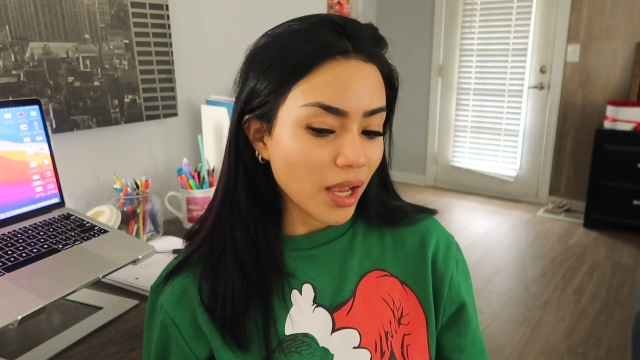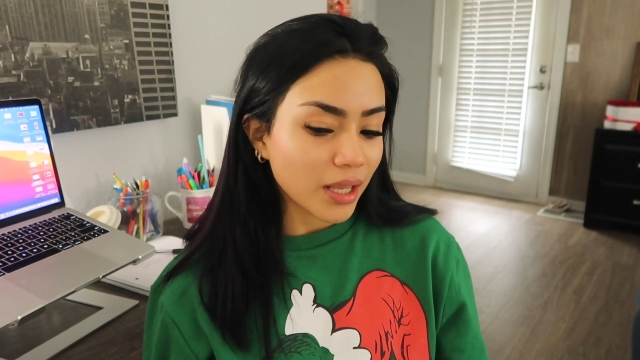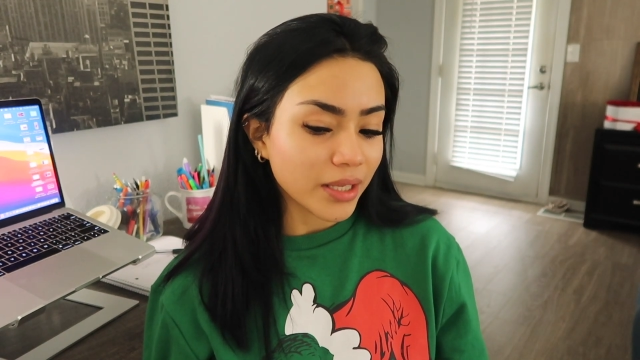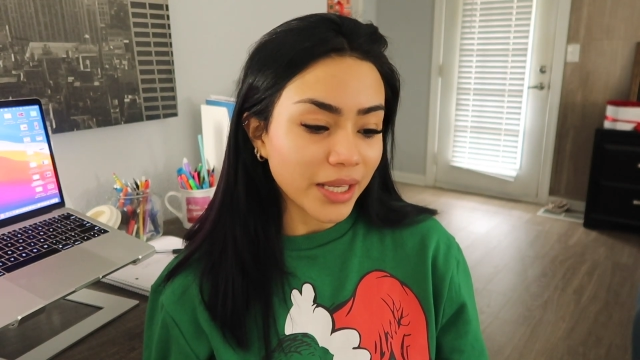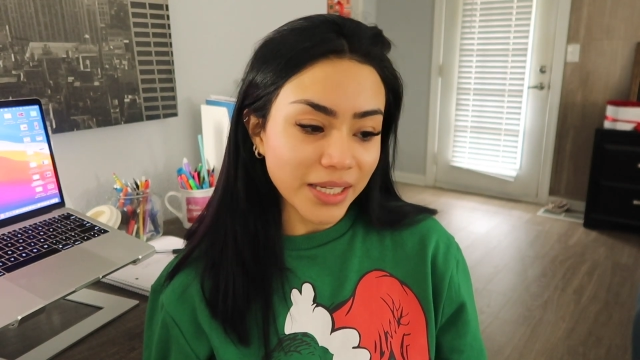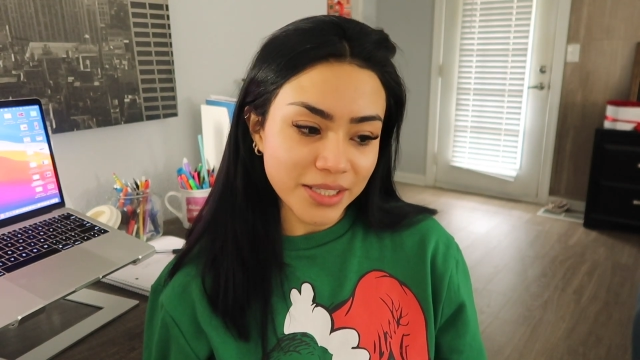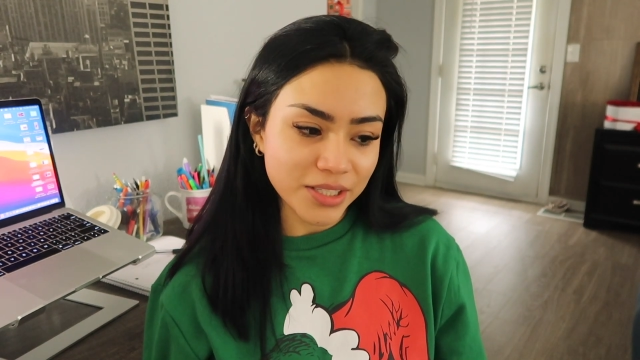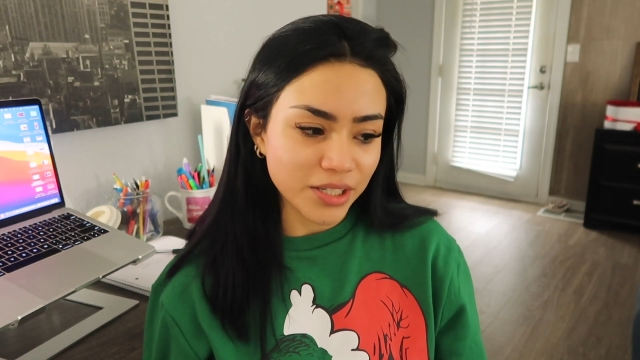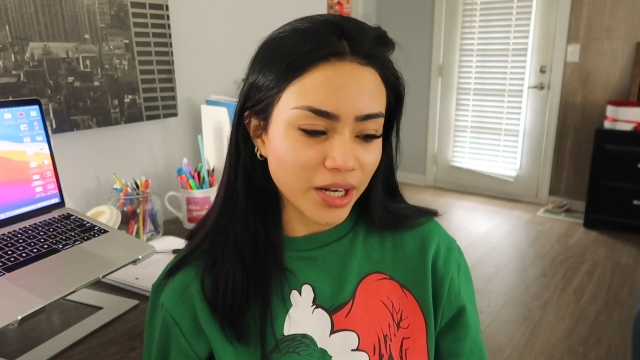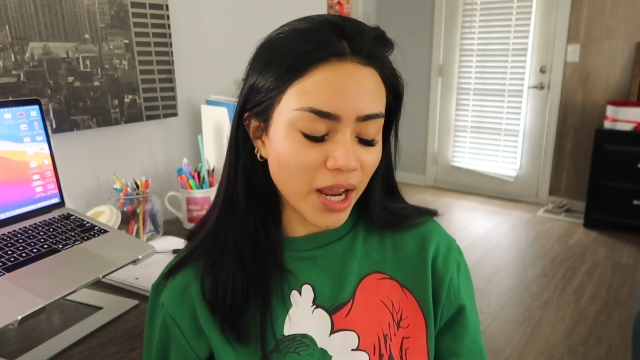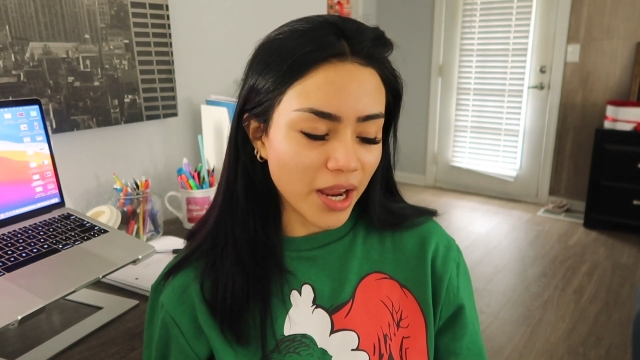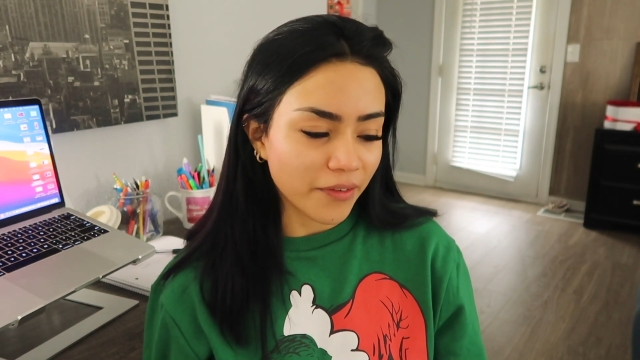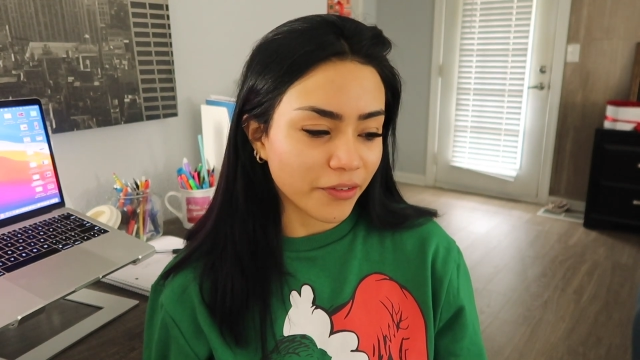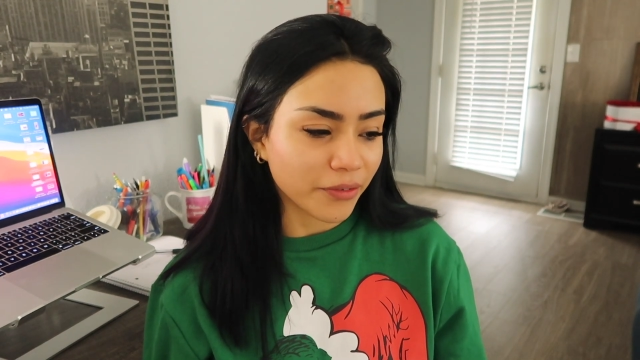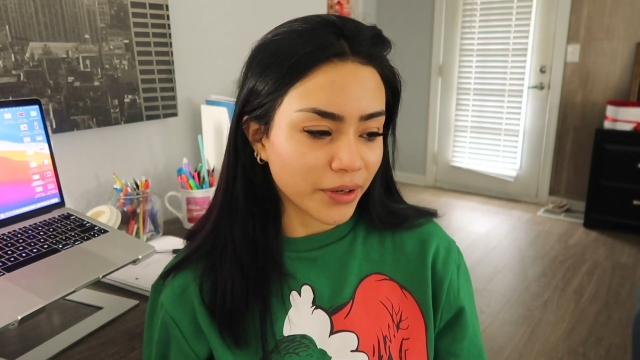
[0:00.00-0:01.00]

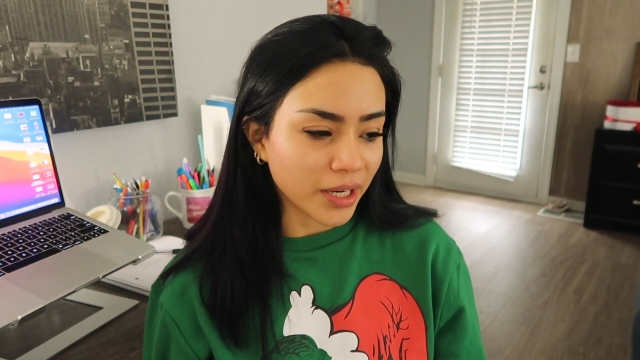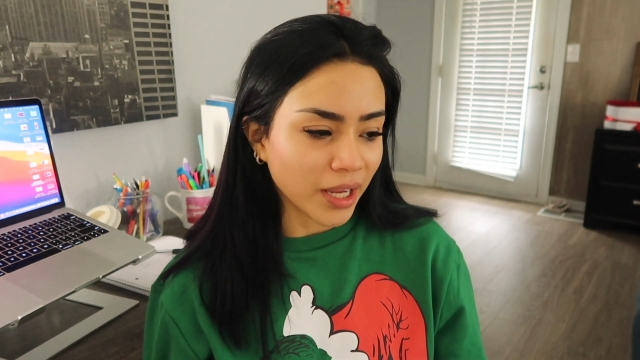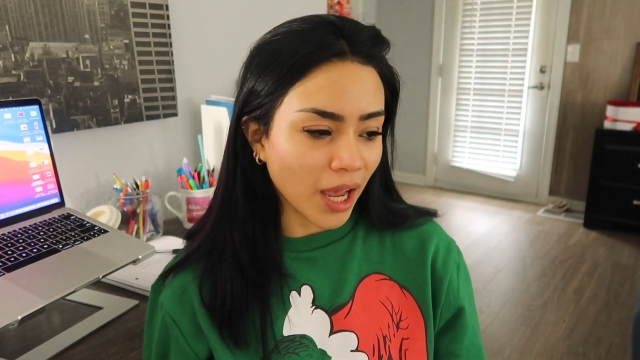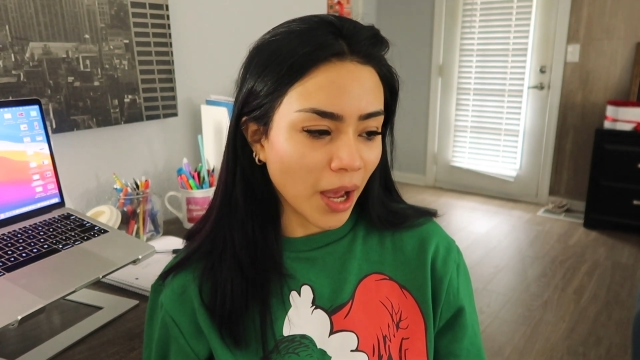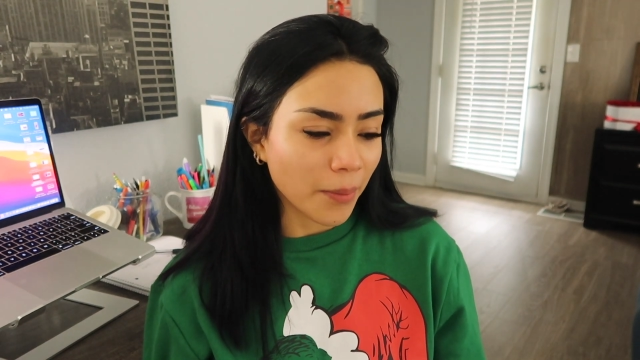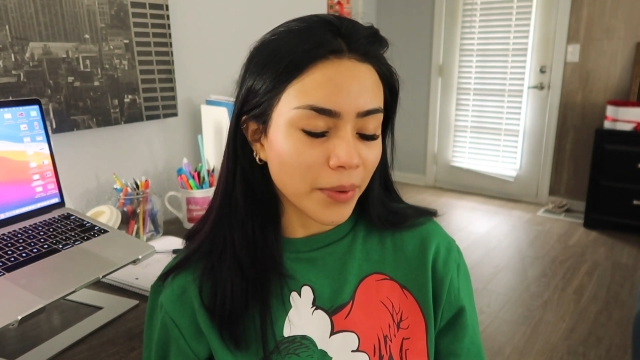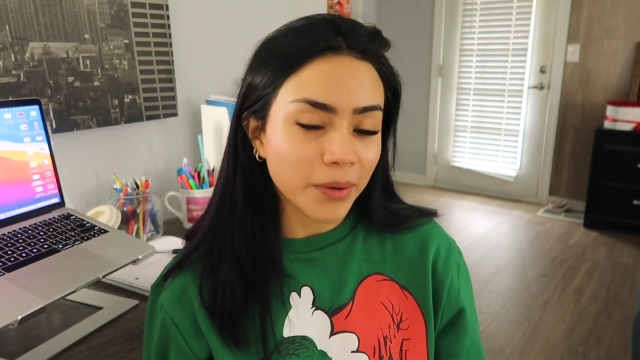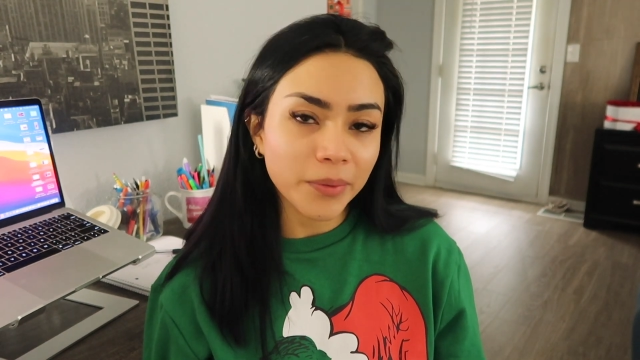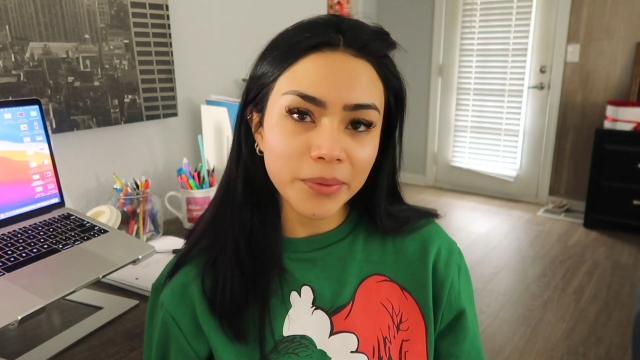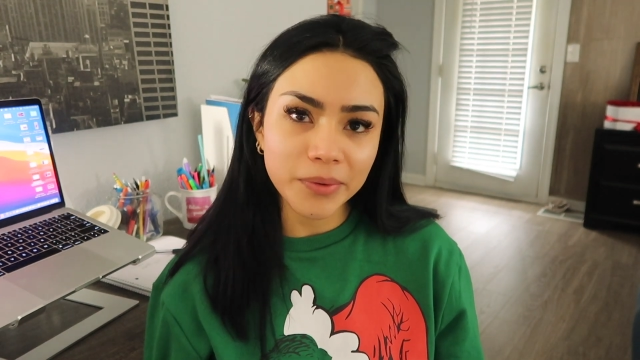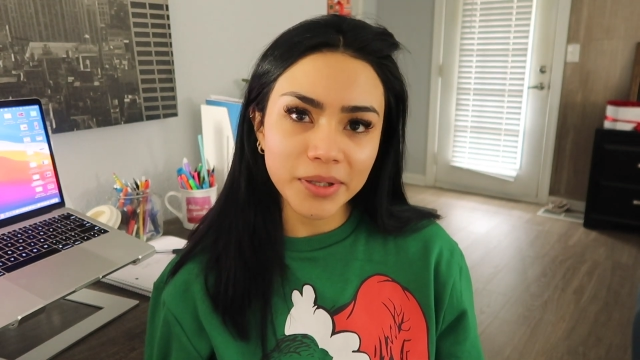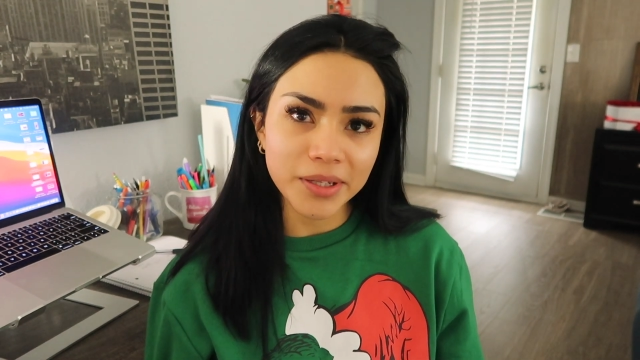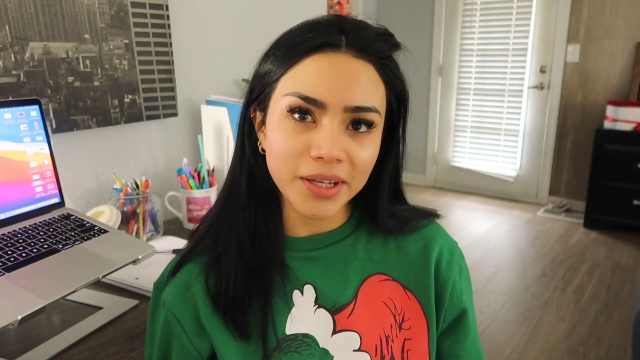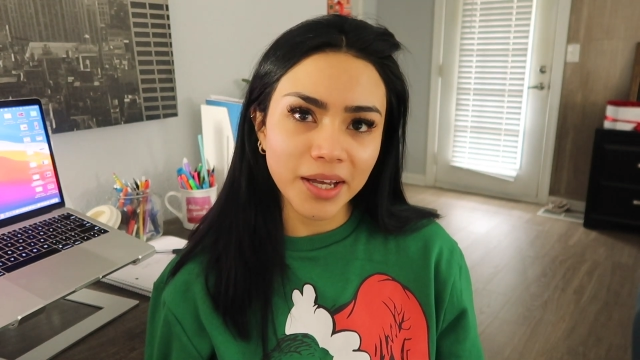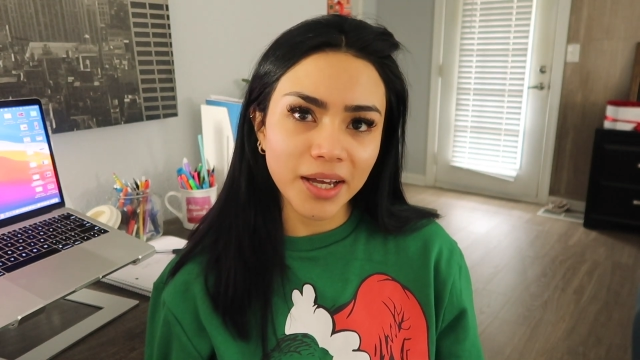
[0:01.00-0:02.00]
yesterday for recap, it went
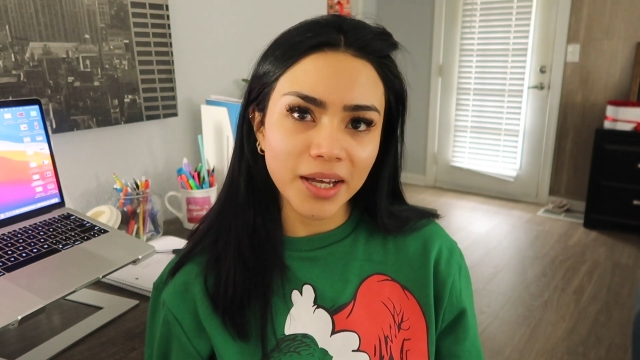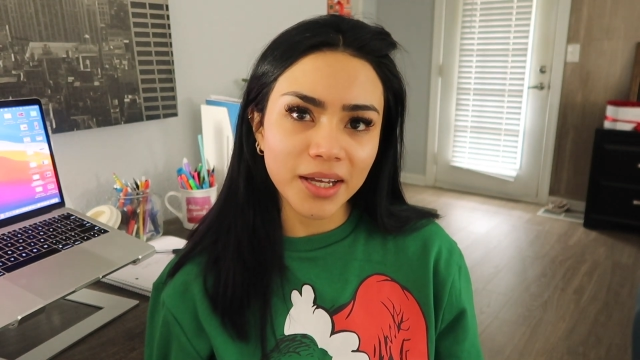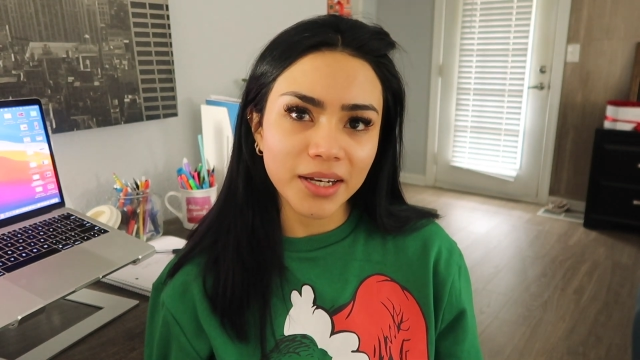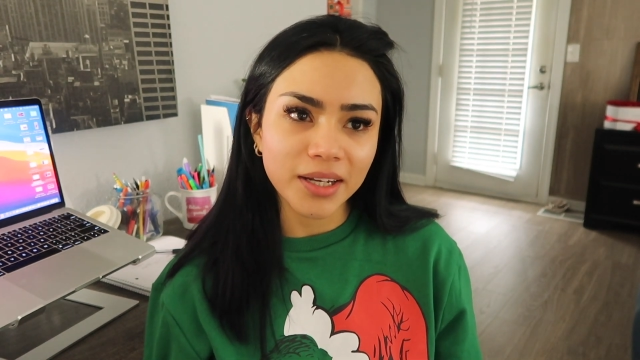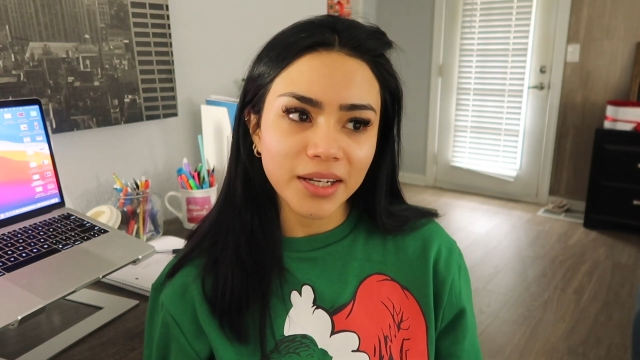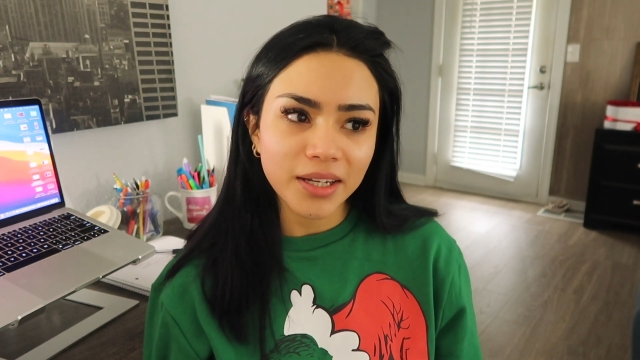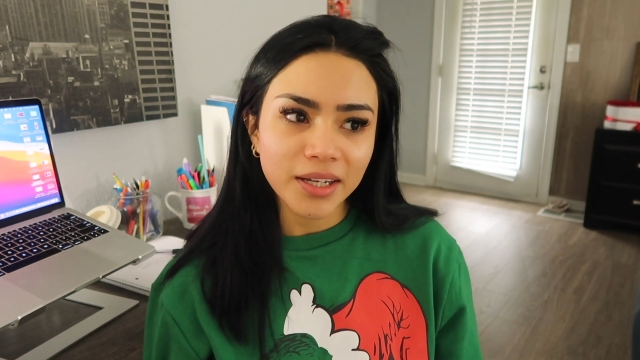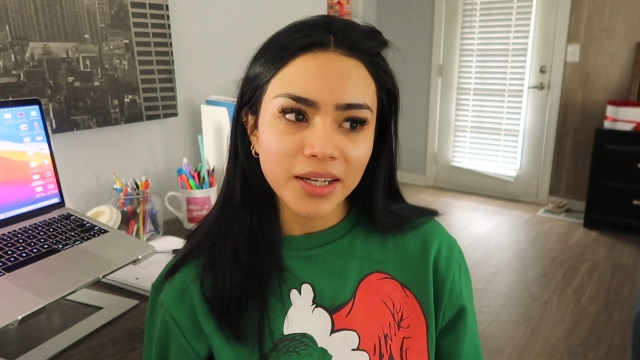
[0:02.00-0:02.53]
really good.